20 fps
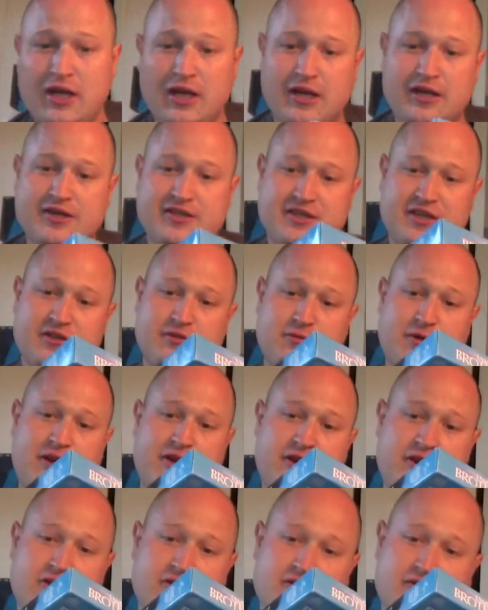And it says
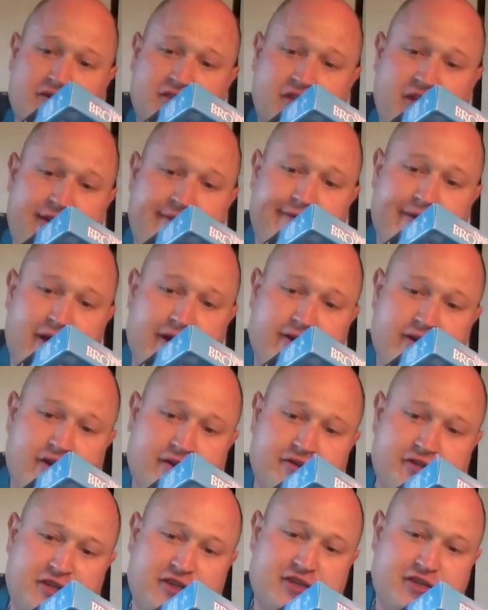right here, save
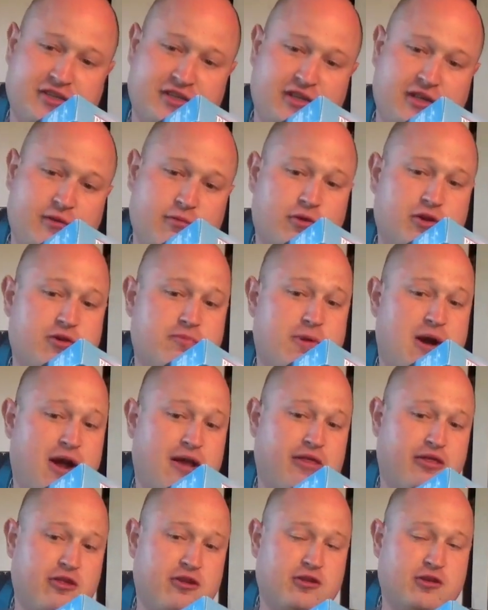$5 instantly when you
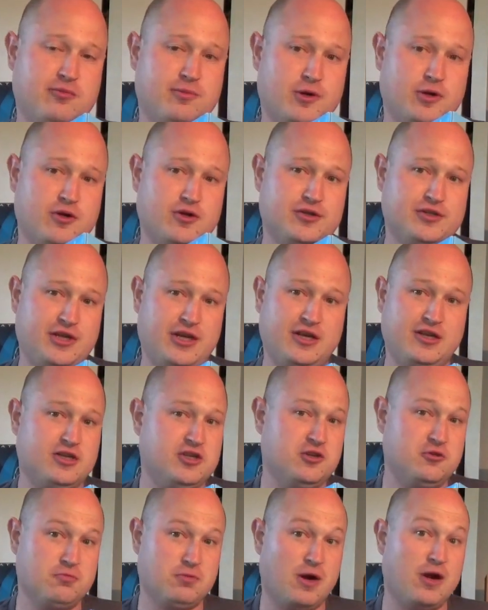buy Thunderbirds and
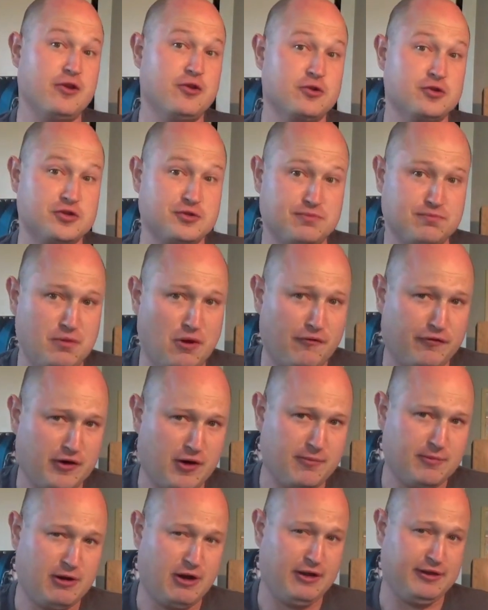Two Brothers, both
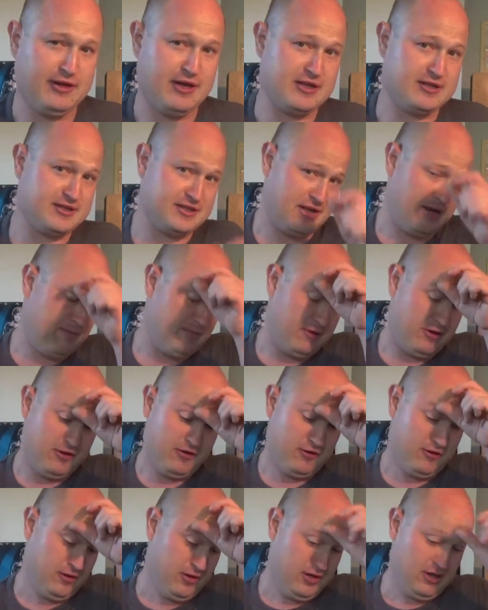coming out that same
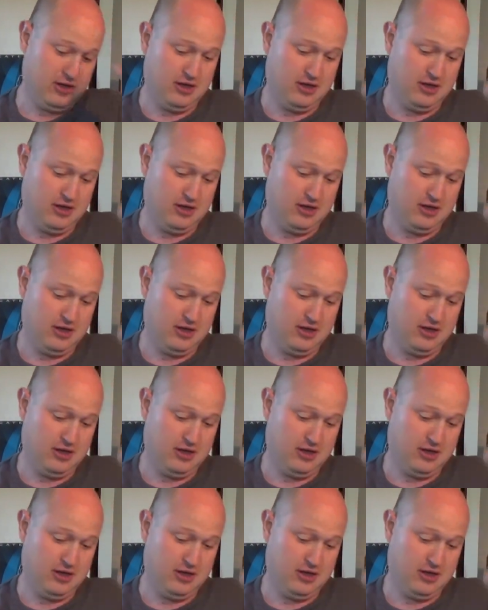year.